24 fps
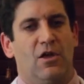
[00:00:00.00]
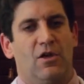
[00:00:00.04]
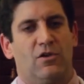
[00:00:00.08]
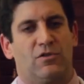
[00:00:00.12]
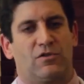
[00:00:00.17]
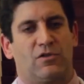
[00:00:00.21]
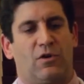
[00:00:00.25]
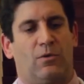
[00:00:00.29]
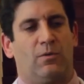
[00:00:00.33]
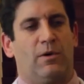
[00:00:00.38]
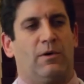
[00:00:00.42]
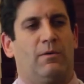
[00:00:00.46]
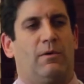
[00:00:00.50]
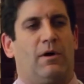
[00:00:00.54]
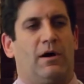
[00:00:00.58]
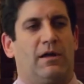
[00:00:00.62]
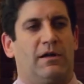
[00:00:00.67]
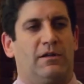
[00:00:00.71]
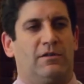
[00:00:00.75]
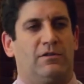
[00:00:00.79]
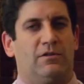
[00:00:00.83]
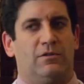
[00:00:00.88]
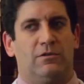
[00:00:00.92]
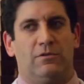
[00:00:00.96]
So we want
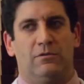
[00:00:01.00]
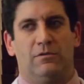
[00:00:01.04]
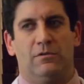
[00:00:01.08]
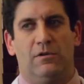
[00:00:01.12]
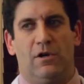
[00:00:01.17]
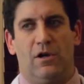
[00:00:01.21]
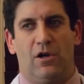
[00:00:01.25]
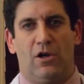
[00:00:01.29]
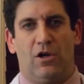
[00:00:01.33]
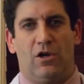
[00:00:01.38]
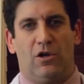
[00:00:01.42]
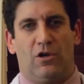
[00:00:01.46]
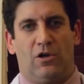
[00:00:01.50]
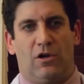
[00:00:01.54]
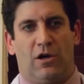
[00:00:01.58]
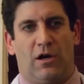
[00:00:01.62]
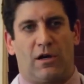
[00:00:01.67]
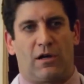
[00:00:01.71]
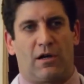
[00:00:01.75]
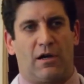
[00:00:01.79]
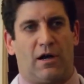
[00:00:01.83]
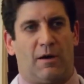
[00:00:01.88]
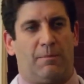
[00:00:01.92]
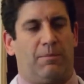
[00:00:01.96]
to do a
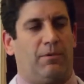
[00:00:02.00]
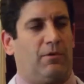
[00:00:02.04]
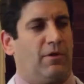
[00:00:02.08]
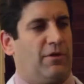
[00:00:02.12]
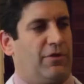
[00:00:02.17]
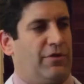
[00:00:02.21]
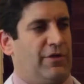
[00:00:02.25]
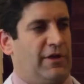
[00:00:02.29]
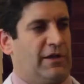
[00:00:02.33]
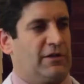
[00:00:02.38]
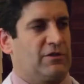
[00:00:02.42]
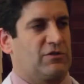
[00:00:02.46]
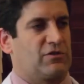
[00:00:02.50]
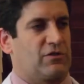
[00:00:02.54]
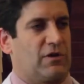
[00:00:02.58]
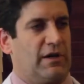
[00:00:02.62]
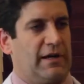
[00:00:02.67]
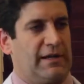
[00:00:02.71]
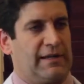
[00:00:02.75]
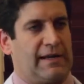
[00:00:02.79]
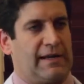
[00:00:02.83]
couple of things right